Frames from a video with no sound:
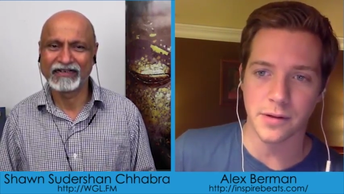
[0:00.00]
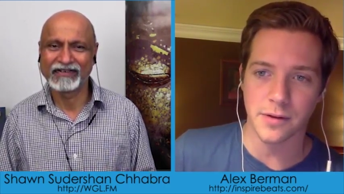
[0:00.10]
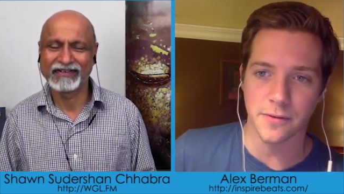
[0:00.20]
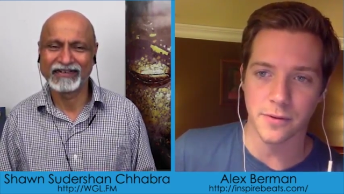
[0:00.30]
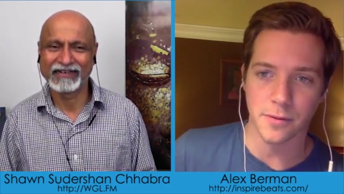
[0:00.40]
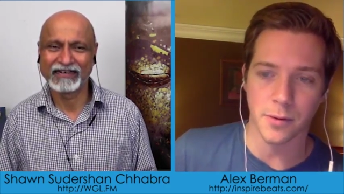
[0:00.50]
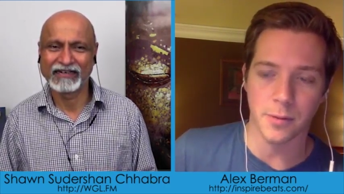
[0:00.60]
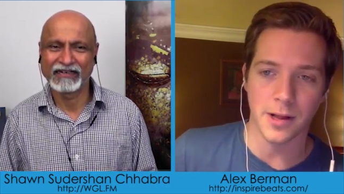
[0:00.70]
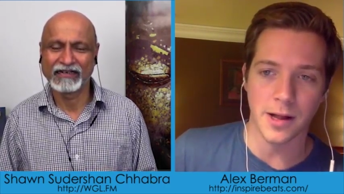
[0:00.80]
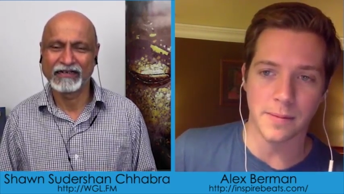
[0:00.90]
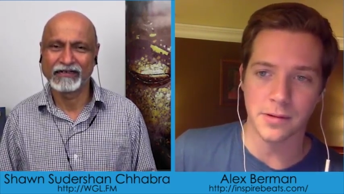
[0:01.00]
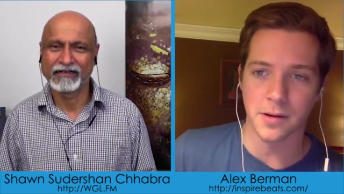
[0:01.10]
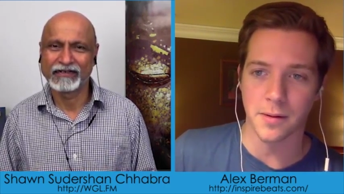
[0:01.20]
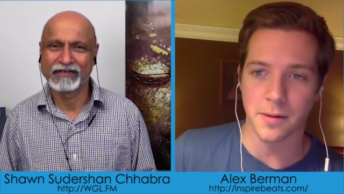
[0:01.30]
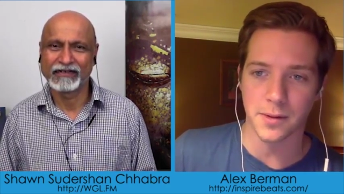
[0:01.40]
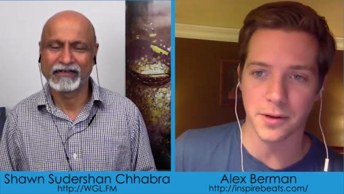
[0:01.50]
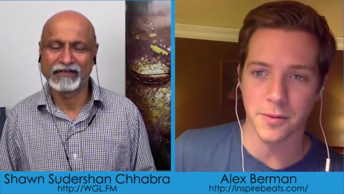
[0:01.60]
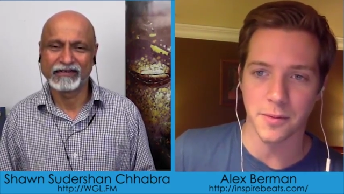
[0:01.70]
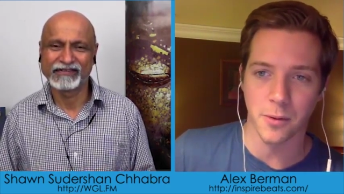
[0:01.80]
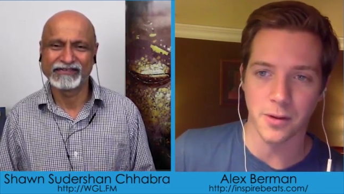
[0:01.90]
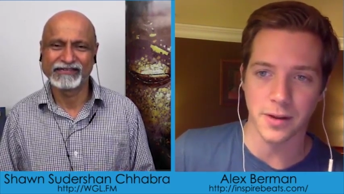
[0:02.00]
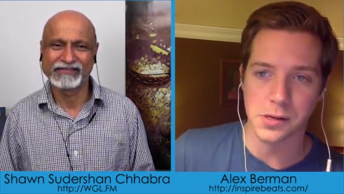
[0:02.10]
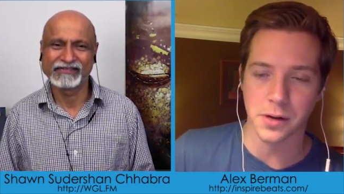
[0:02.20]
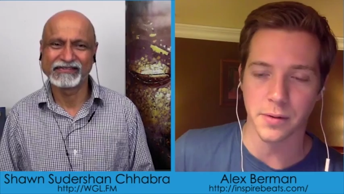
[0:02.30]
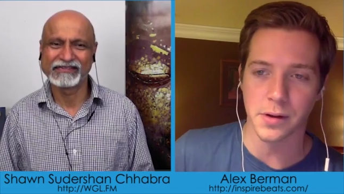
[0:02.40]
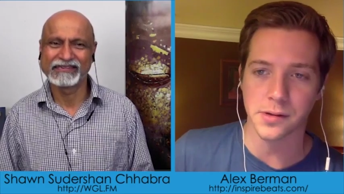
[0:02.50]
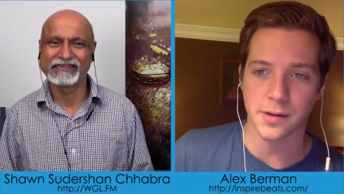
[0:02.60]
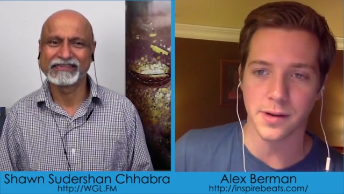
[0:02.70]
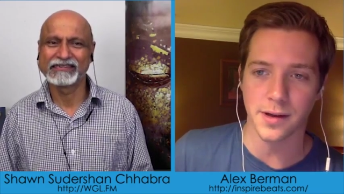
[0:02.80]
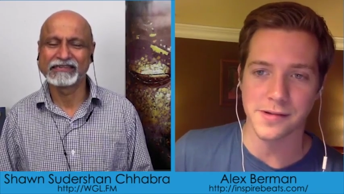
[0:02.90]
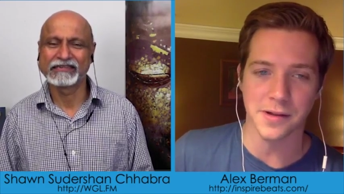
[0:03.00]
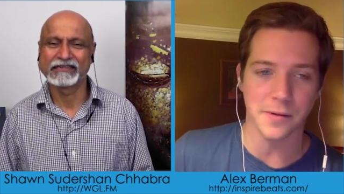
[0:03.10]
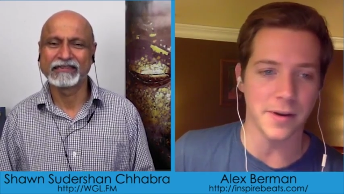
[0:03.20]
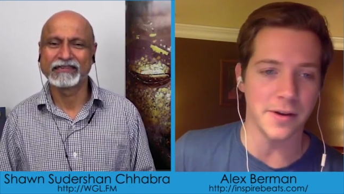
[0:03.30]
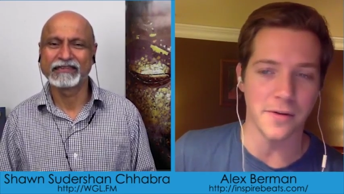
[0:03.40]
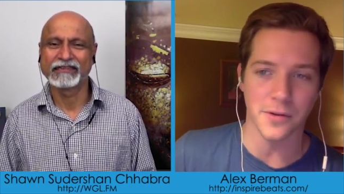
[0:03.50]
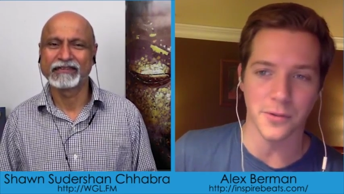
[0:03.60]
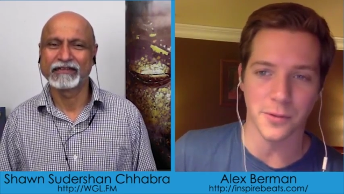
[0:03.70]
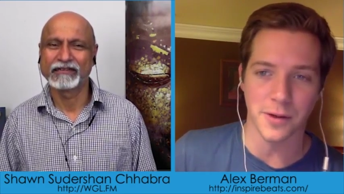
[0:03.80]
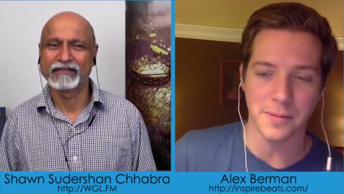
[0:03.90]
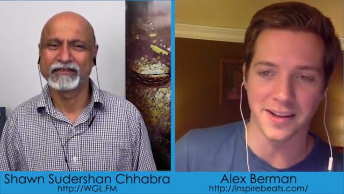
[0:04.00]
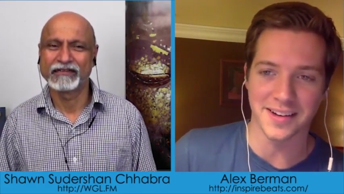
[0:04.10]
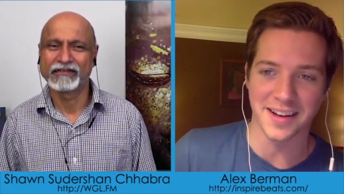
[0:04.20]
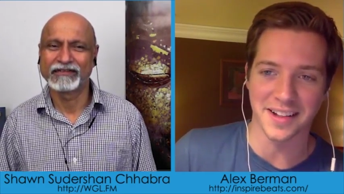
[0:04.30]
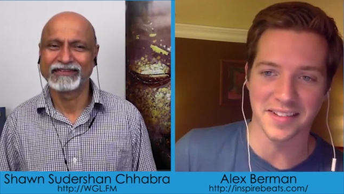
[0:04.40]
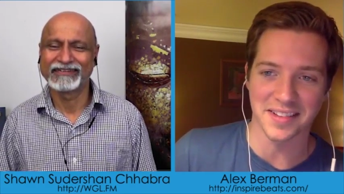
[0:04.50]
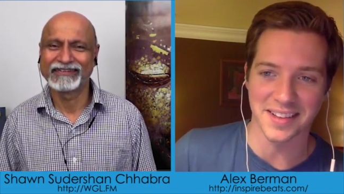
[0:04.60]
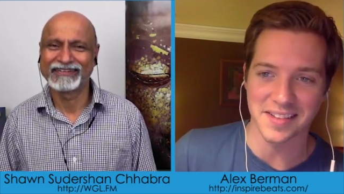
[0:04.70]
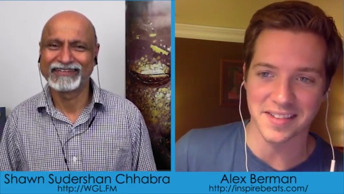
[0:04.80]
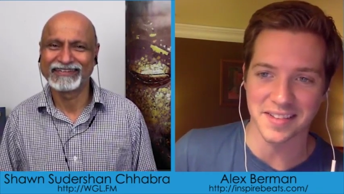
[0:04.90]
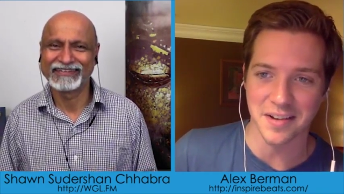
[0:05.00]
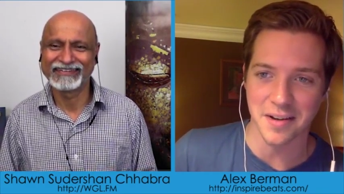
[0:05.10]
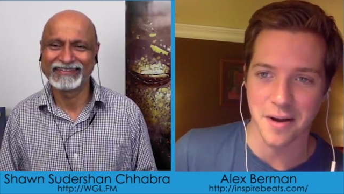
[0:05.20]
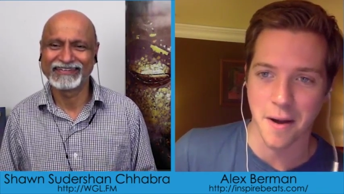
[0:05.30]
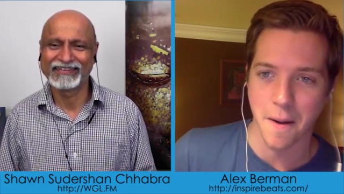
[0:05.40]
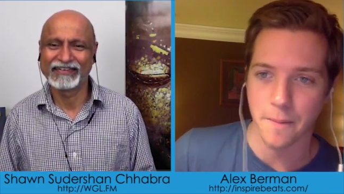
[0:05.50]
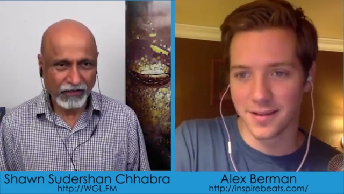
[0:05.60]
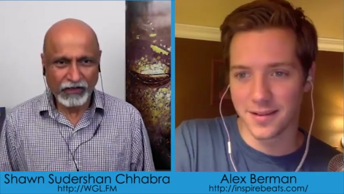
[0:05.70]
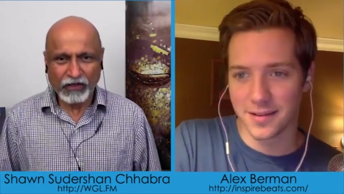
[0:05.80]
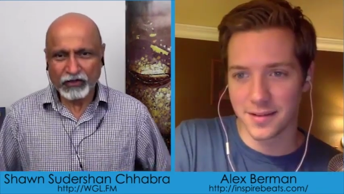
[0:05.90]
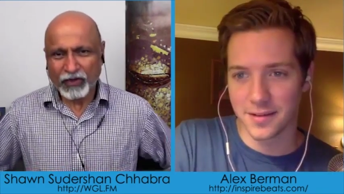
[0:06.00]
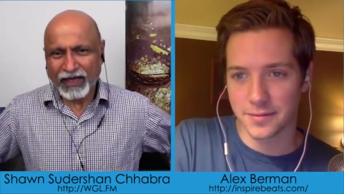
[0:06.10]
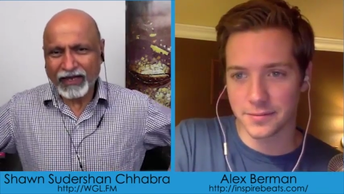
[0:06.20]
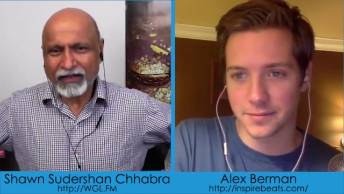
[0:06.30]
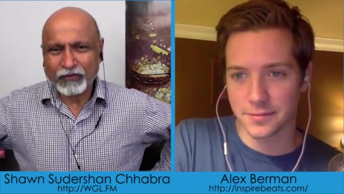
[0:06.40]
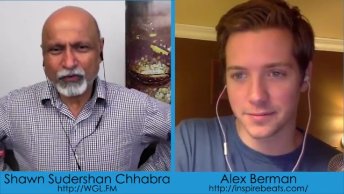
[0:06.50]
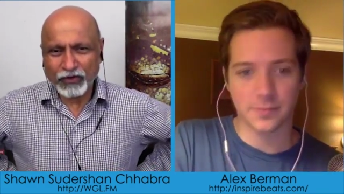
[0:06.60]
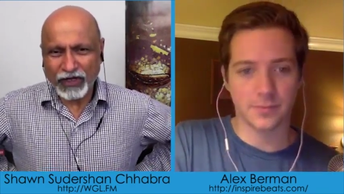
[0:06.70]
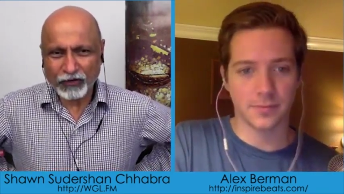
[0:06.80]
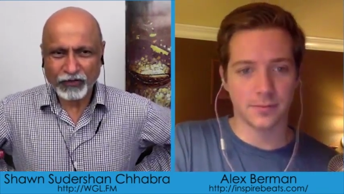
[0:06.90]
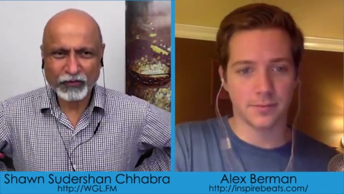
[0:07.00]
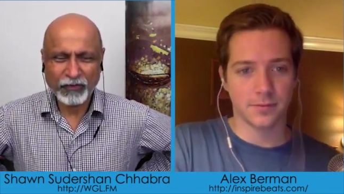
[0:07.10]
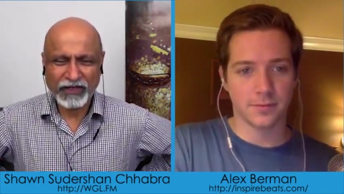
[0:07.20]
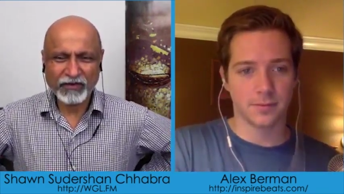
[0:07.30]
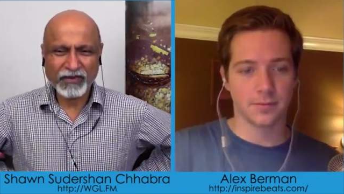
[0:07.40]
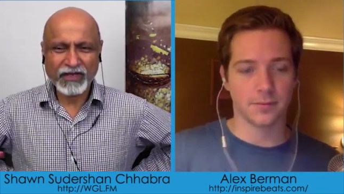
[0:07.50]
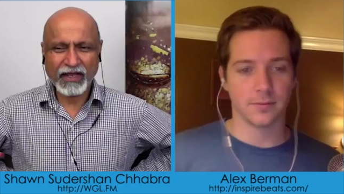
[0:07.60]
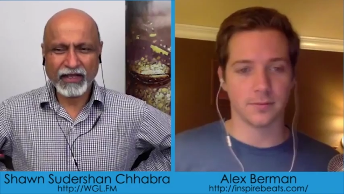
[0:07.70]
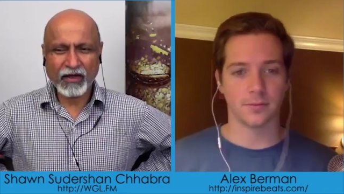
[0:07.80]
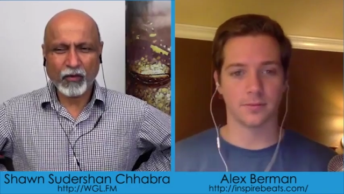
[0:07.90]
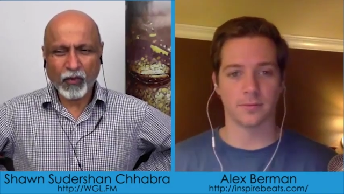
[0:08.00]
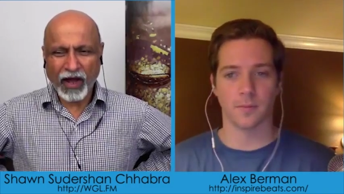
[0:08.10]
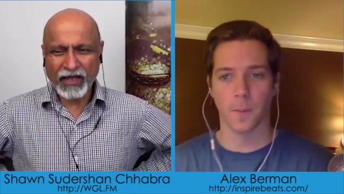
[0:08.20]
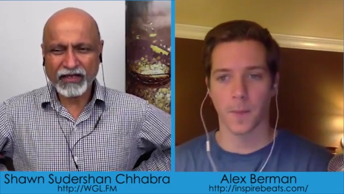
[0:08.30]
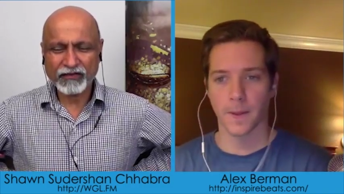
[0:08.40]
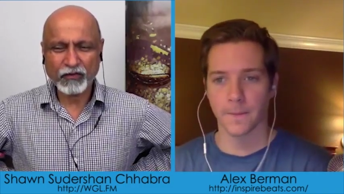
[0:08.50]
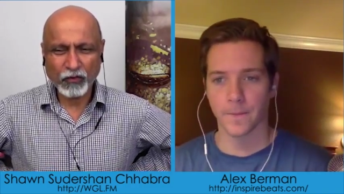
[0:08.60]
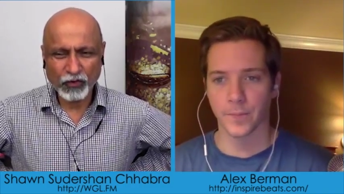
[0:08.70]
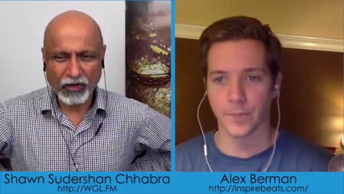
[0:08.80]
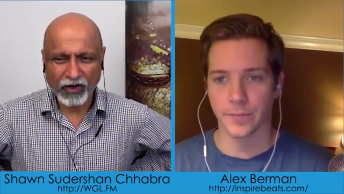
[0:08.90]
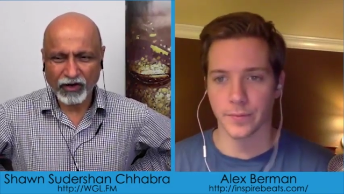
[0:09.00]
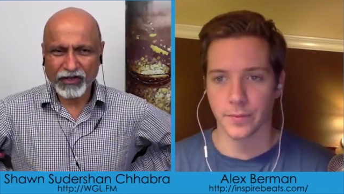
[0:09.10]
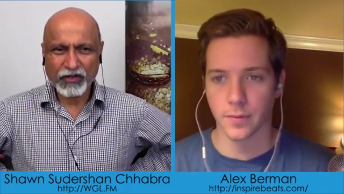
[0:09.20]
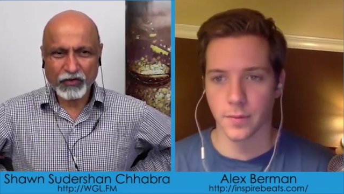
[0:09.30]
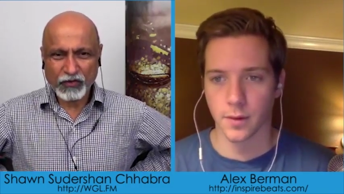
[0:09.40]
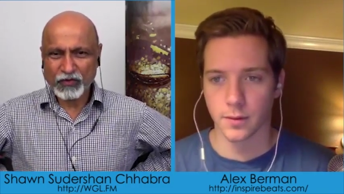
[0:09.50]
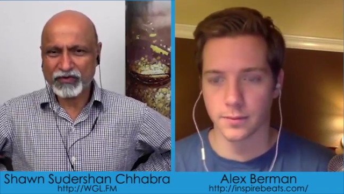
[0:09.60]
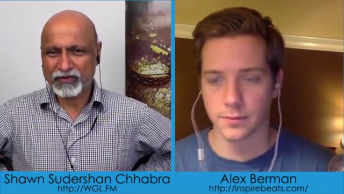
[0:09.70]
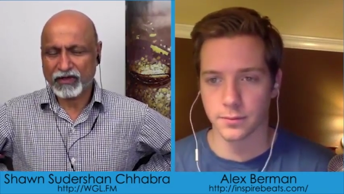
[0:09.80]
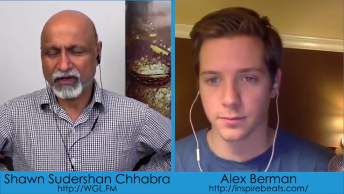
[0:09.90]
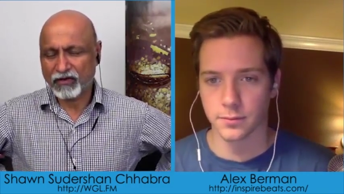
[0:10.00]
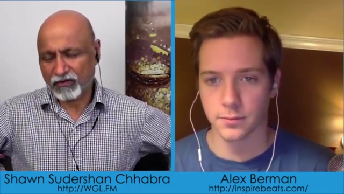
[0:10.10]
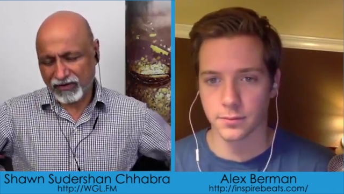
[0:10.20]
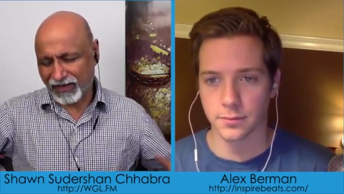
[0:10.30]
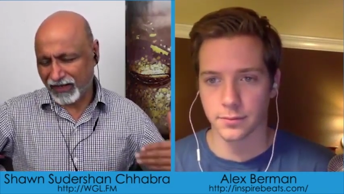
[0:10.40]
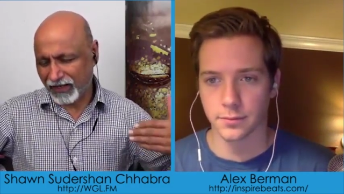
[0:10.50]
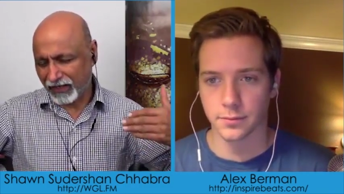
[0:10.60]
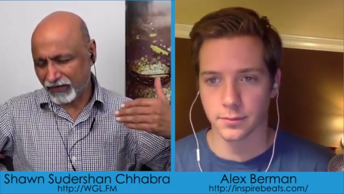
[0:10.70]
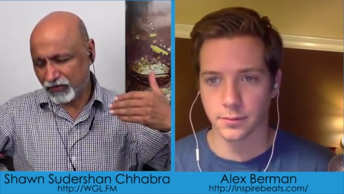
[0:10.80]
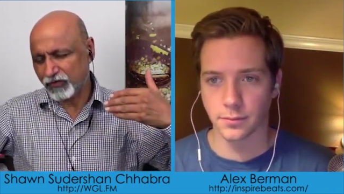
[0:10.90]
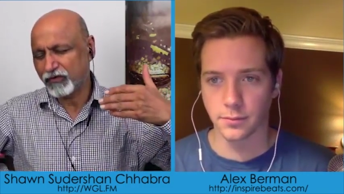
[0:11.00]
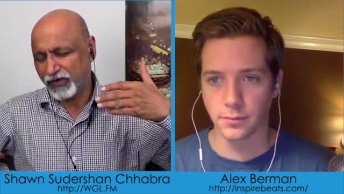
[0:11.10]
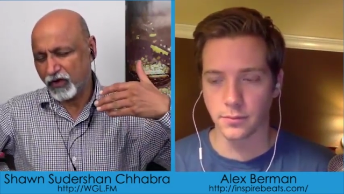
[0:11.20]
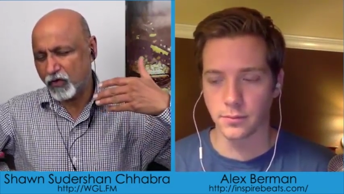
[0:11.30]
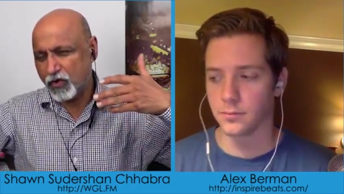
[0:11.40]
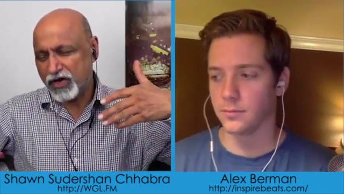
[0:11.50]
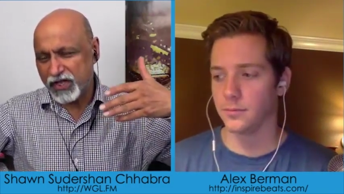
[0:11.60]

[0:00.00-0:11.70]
Speaker 1: year for mobile apps, um, a little bit more in lead generation, and generated over $20 million in leads this year.
Speaker 2: So, Alex, would you like to explain me like why this cold calling you use, or I should say cold